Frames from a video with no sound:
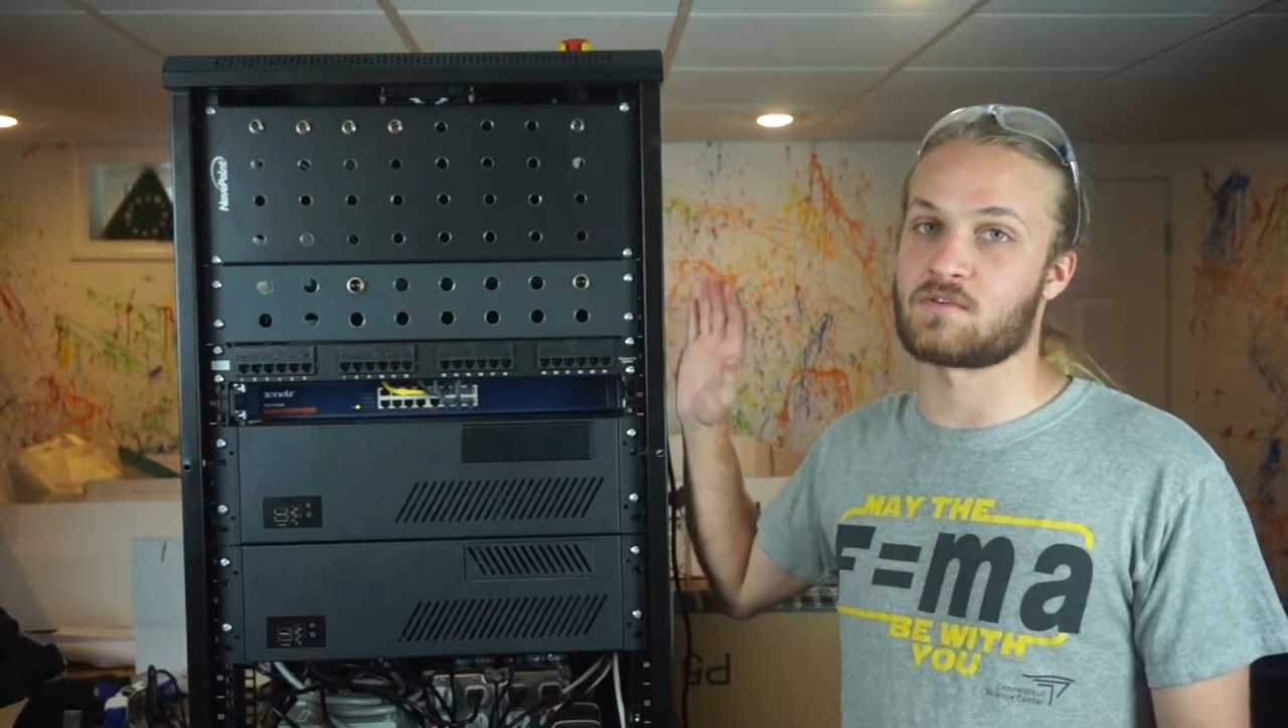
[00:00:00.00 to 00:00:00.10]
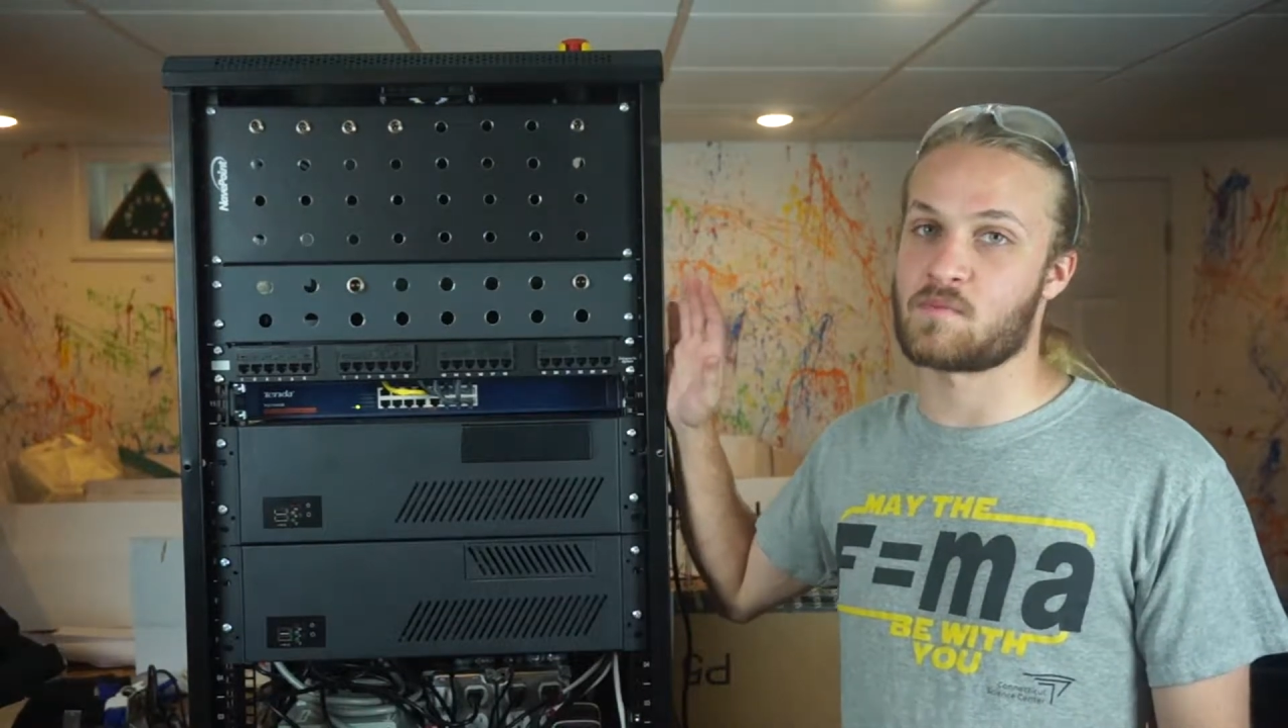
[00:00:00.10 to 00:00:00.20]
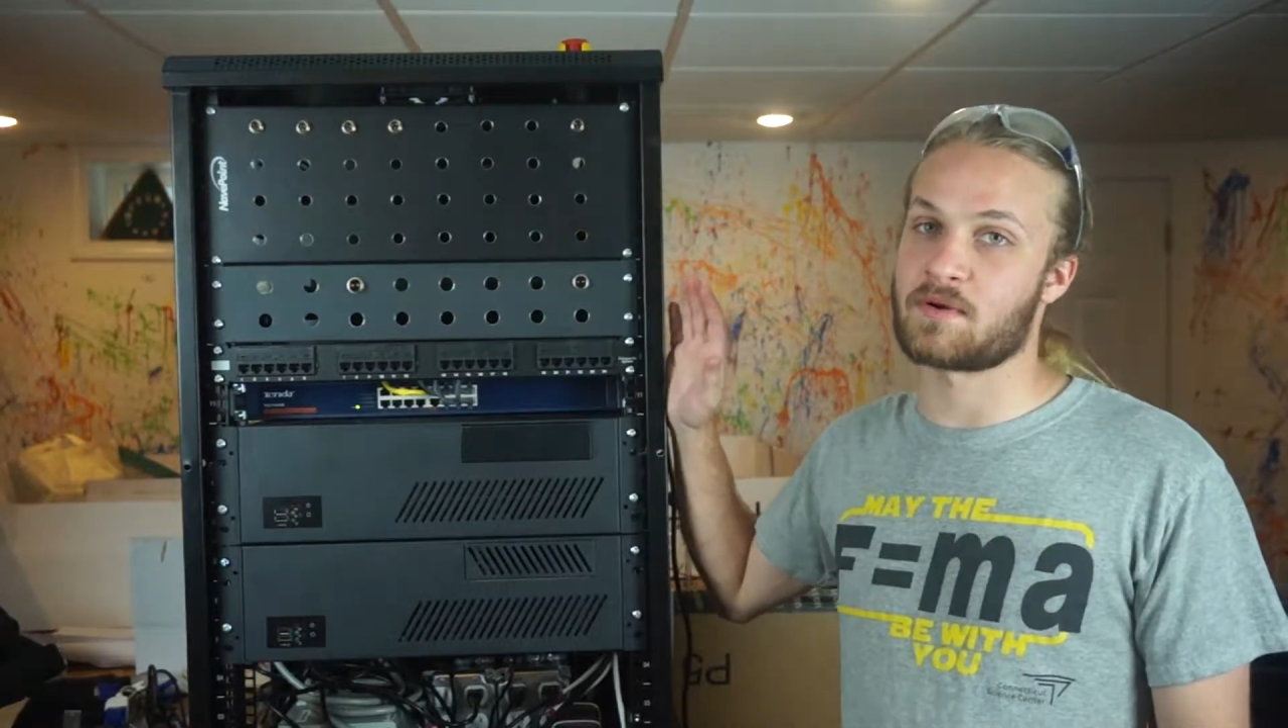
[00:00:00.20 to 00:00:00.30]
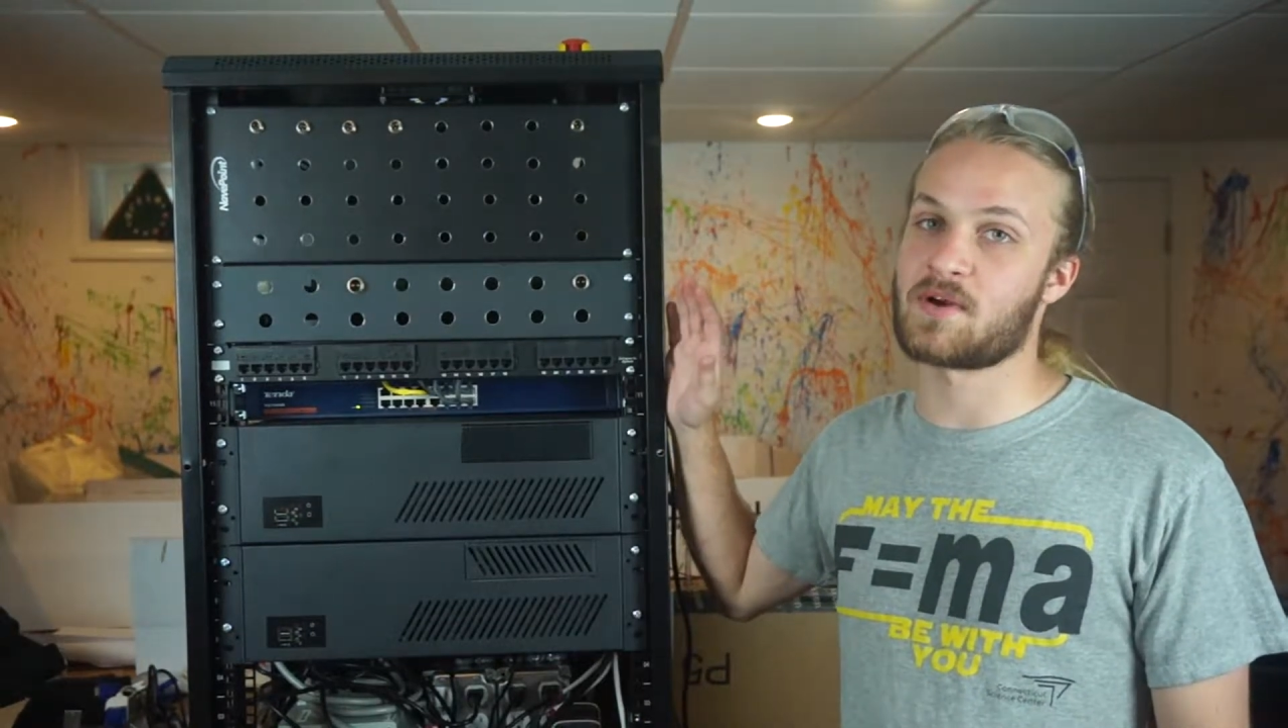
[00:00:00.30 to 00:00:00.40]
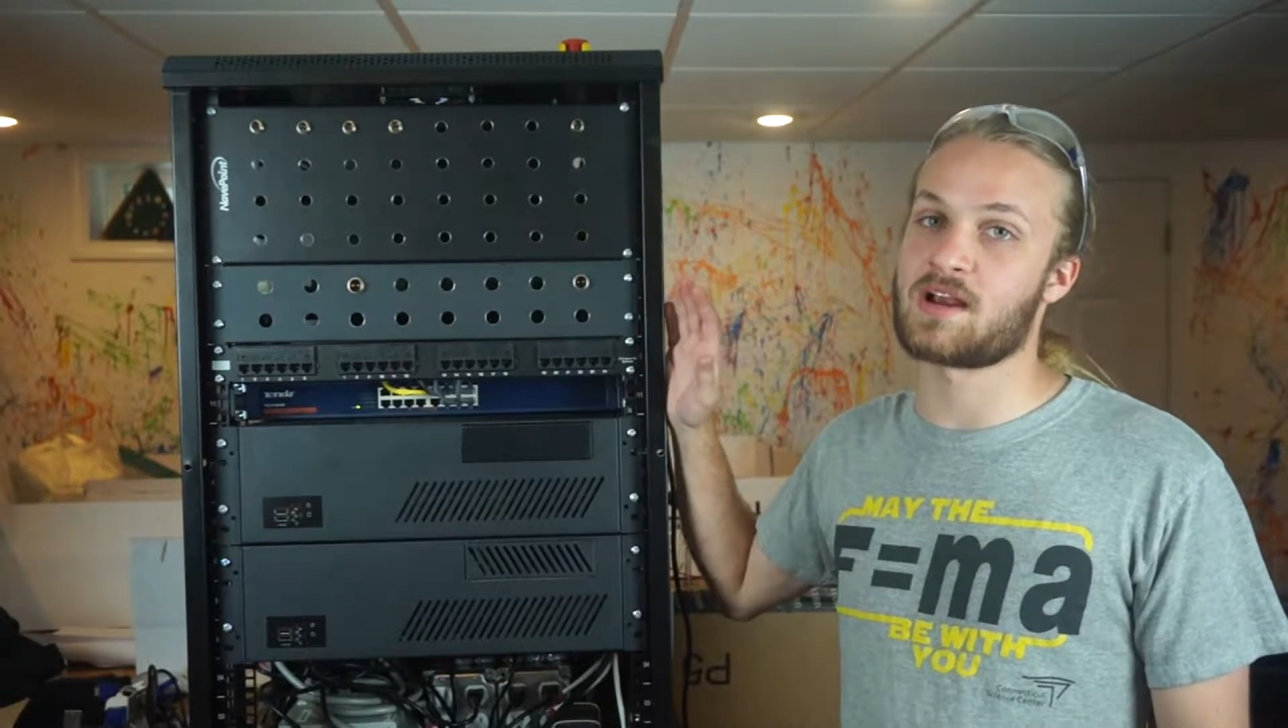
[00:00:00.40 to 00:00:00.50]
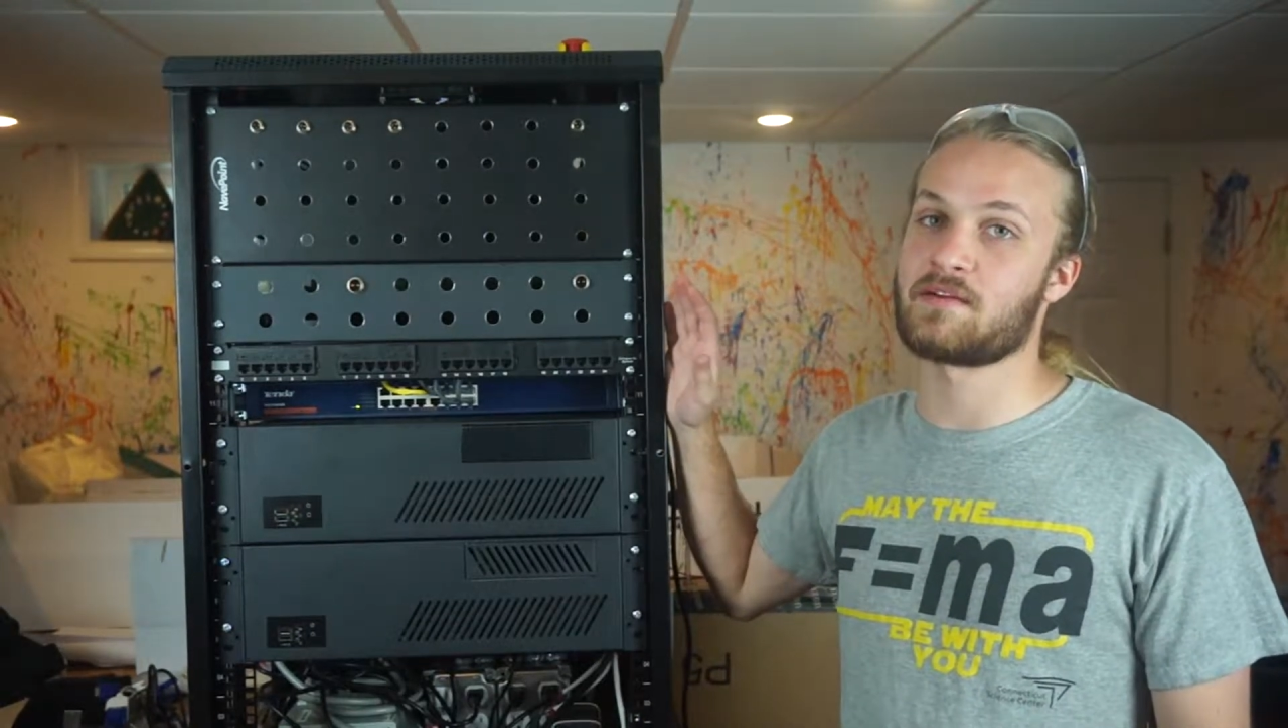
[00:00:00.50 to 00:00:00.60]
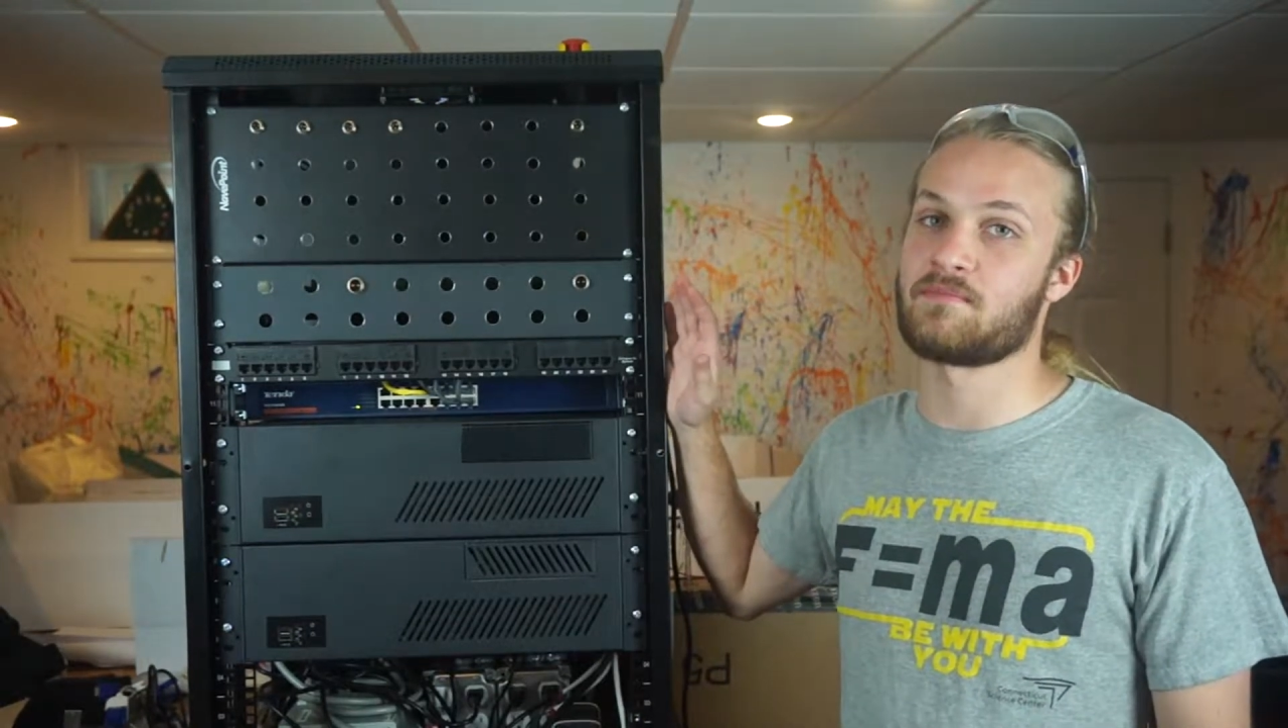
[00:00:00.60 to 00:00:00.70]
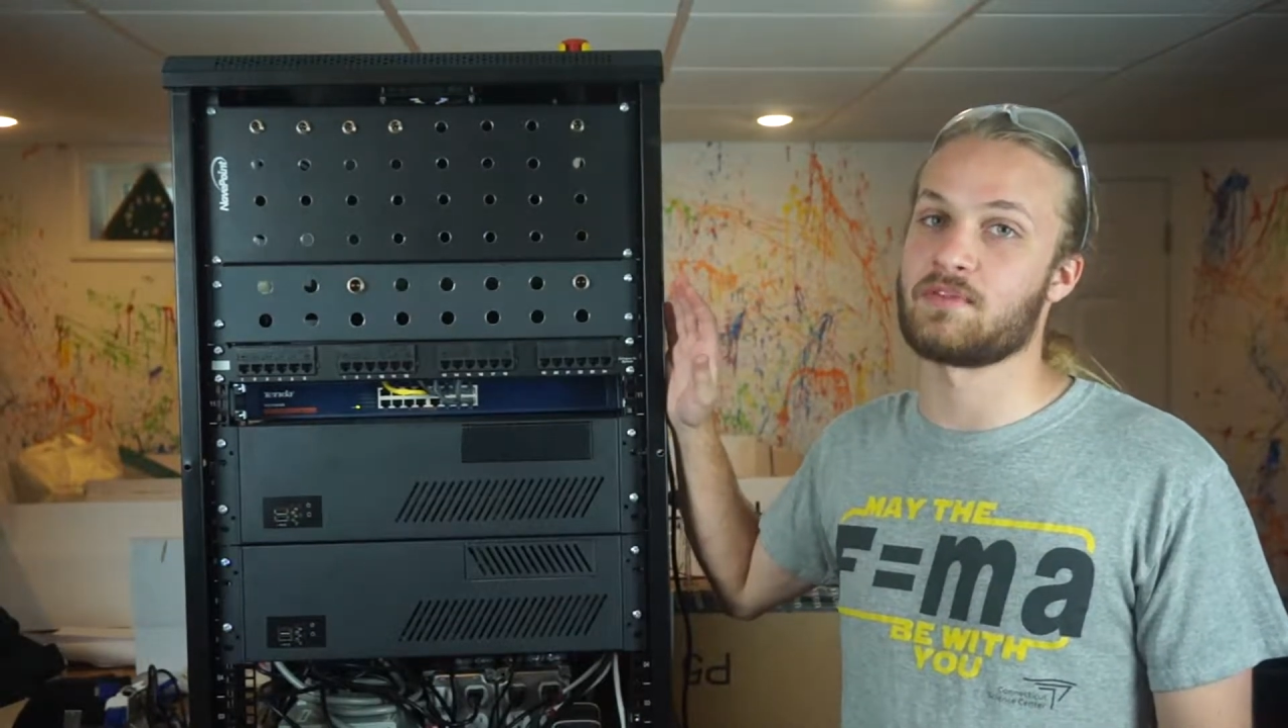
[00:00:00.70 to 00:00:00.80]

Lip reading: equipment rack